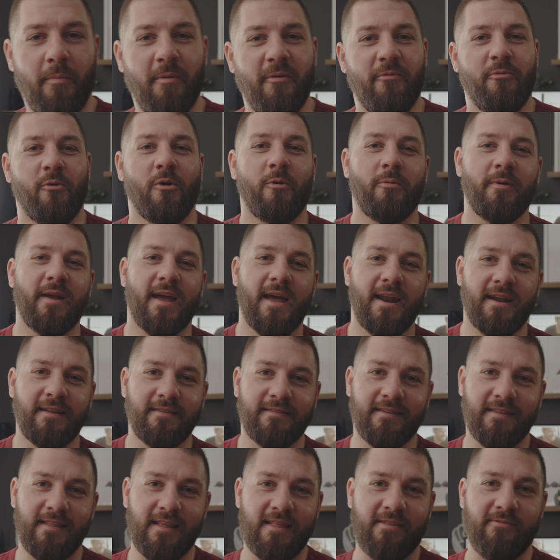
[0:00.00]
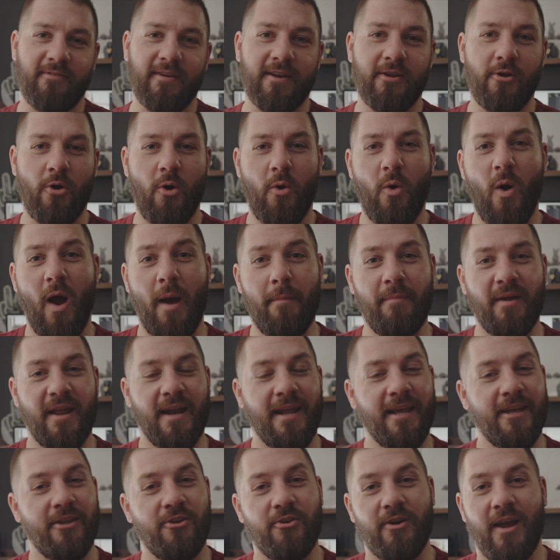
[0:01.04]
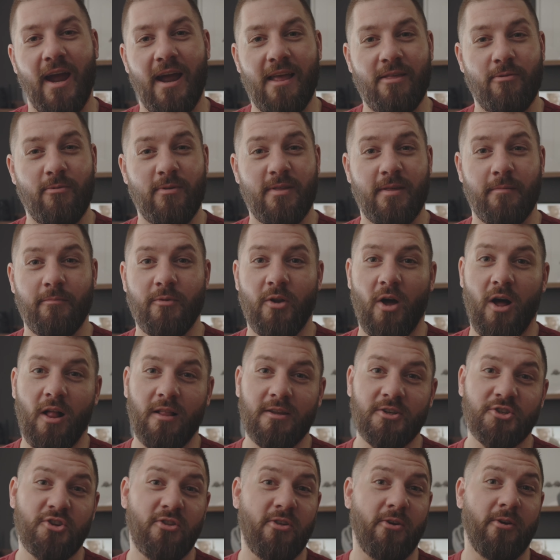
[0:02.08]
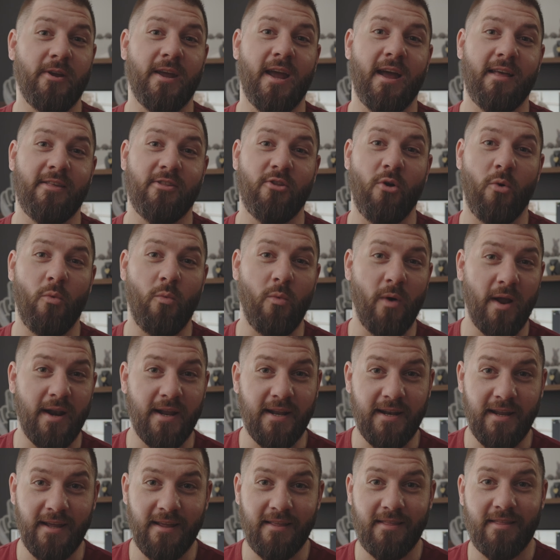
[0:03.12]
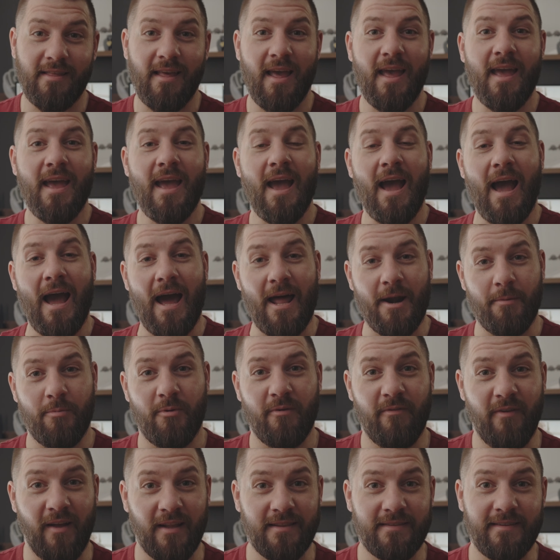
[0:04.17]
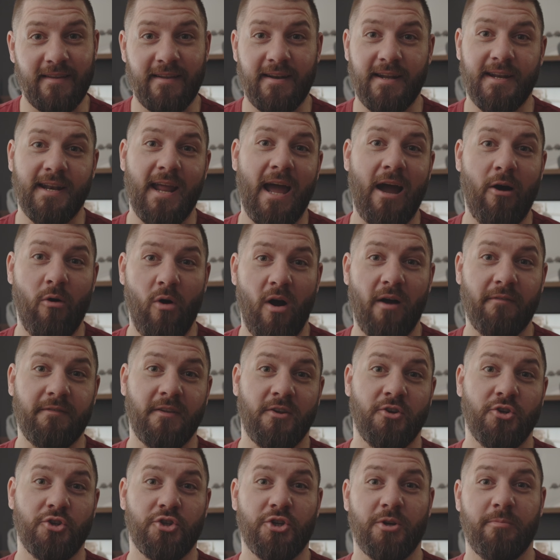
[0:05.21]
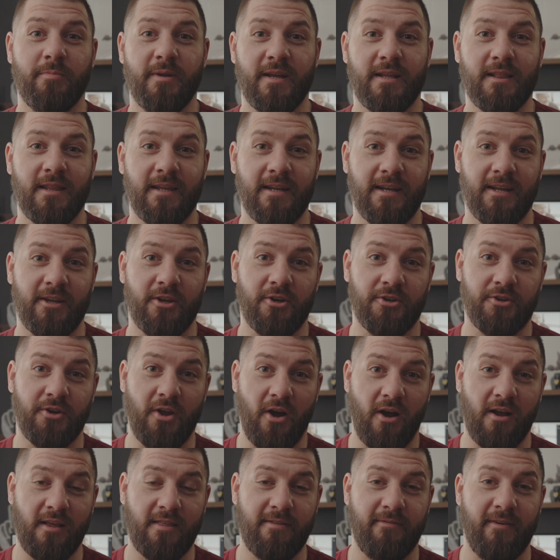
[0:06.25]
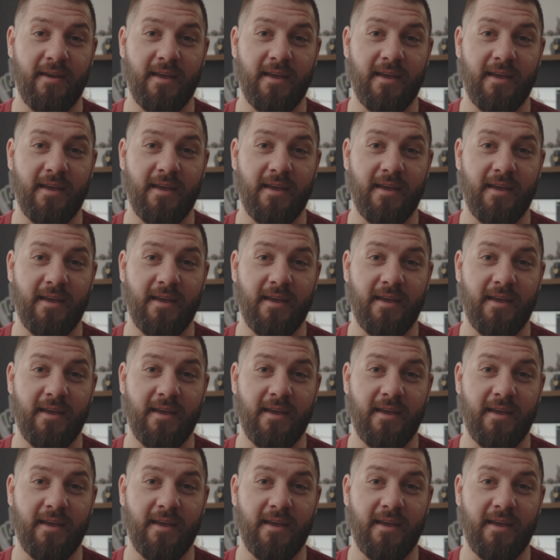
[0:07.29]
But before we get into this video, I'm gonna hit you guys with some knowledge so you guys know what it is, how to prevent it, and how often you should be cleaning your dog's